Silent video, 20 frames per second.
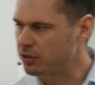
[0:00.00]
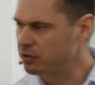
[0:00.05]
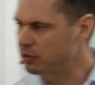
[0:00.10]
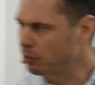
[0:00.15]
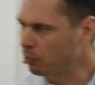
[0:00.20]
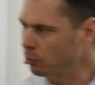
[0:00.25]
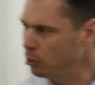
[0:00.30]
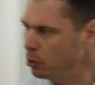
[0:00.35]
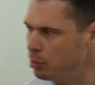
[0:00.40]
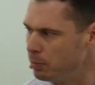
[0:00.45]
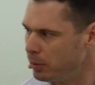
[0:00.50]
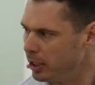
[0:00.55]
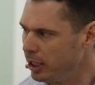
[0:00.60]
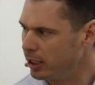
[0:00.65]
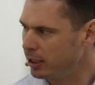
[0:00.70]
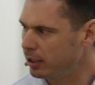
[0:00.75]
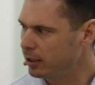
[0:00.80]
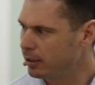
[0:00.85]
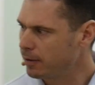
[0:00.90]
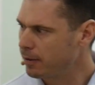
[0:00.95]
through
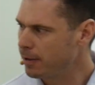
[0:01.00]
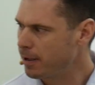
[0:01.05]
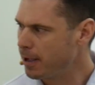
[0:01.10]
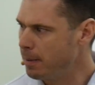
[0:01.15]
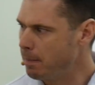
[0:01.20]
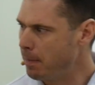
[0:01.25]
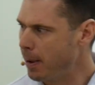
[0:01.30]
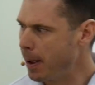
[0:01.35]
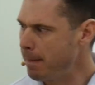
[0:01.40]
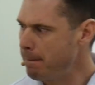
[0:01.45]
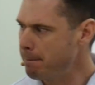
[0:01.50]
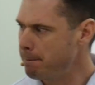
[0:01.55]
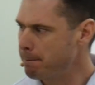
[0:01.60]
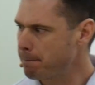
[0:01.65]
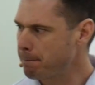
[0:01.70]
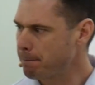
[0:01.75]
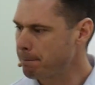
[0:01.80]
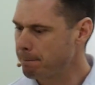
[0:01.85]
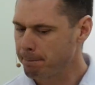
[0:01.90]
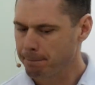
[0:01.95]
me. Amen?
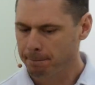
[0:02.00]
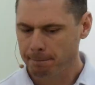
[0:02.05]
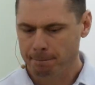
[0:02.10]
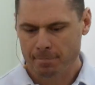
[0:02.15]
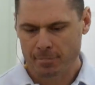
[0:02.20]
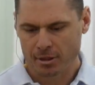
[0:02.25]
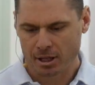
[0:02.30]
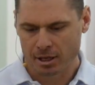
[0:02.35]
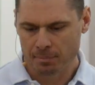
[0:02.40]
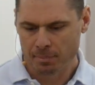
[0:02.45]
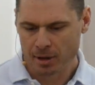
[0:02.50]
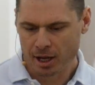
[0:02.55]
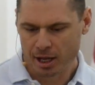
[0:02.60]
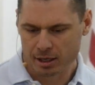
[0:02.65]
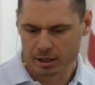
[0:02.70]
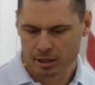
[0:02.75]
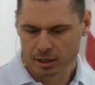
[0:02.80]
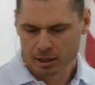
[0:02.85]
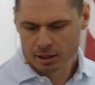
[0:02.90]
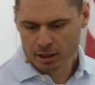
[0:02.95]

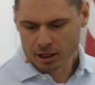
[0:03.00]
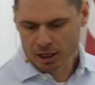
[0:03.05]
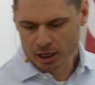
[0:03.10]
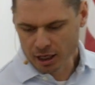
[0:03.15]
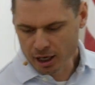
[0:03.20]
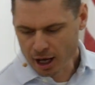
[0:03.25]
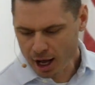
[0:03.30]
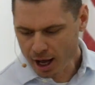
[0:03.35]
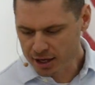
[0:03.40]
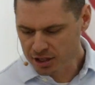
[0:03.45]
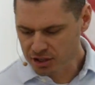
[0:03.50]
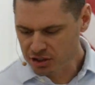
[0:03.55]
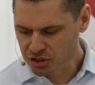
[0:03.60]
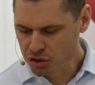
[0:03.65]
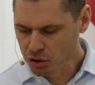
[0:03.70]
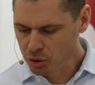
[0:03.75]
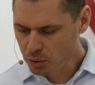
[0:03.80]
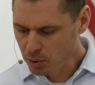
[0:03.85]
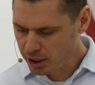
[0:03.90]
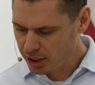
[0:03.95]
Amen. And God is
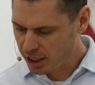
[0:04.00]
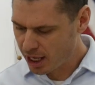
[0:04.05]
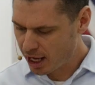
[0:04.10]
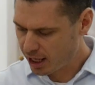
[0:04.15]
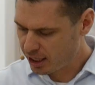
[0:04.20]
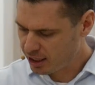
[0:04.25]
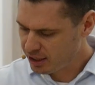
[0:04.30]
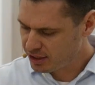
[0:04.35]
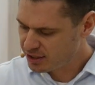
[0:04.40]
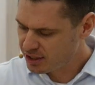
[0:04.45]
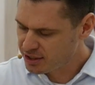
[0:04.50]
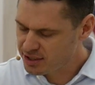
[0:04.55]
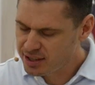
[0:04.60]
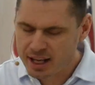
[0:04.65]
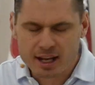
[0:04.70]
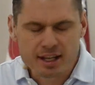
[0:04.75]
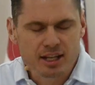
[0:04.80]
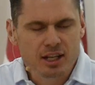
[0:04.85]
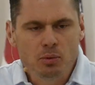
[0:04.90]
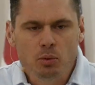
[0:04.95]
doing that. And he says
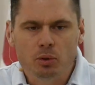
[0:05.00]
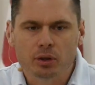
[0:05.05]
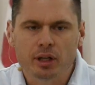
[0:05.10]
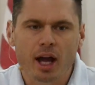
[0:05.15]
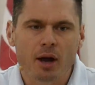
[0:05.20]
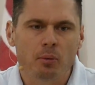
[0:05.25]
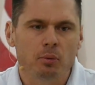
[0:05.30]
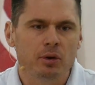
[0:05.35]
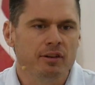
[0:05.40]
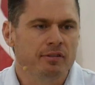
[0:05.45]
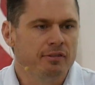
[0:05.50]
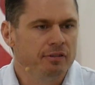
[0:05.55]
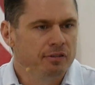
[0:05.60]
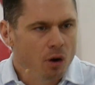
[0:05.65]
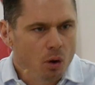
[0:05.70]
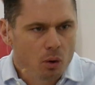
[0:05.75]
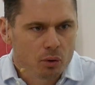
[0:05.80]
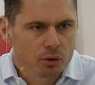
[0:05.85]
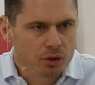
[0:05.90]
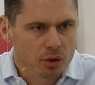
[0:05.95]
that he will not
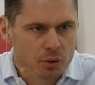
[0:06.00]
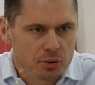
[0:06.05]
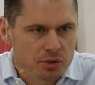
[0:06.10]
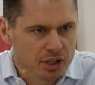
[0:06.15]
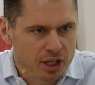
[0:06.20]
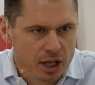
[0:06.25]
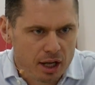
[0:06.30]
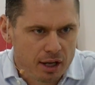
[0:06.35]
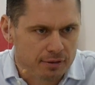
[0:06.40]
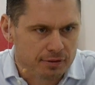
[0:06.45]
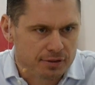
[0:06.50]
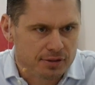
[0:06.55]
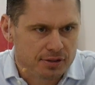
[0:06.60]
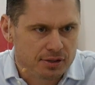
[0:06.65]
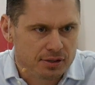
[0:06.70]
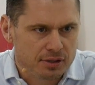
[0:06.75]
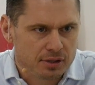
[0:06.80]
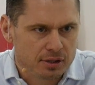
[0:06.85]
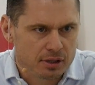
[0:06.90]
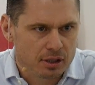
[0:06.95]
revoke those
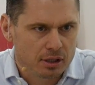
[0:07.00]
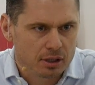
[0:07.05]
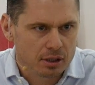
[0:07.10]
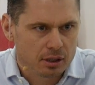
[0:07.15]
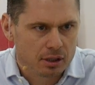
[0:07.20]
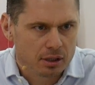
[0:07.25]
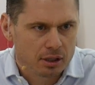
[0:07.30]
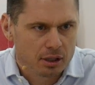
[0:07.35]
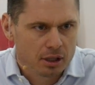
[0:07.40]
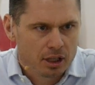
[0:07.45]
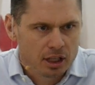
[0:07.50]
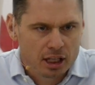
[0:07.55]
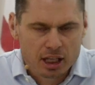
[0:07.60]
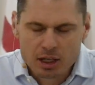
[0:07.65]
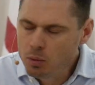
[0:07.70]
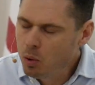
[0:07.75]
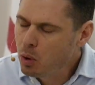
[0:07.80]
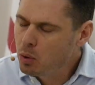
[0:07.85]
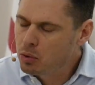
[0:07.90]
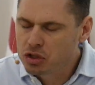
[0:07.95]
gifts.
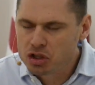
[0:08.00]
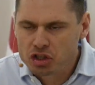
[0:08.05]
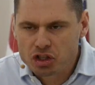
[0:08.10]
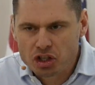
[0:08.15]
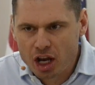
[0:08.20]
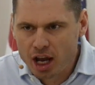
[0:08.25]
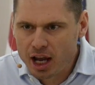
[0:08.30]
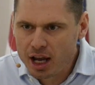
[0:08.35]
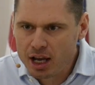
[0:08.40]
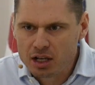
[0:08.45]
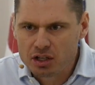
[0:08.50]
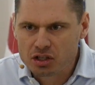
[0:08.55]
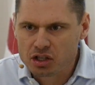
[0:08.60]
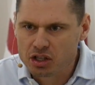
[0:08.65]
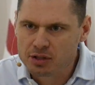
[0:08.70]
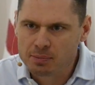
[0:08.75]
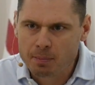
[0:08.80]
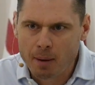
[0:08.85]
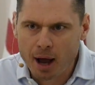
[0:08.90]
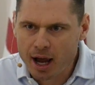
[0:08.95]
He won't change
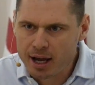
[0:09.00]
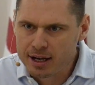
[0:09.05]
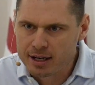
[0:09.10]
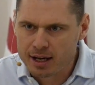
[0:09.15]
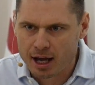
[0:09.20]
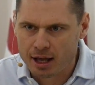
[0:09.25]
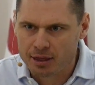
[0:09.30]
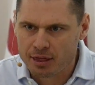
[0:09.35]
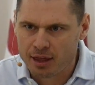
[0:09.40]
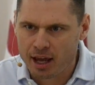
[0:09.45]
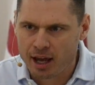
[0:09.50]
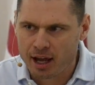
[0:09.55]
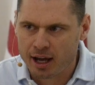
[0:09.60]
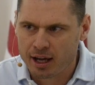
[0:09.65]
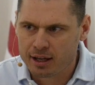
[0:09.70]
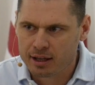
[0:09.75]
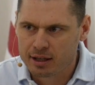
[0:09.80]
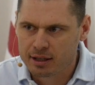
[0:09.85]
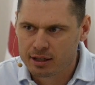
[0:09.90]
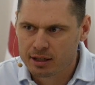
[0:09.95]
his mind on that.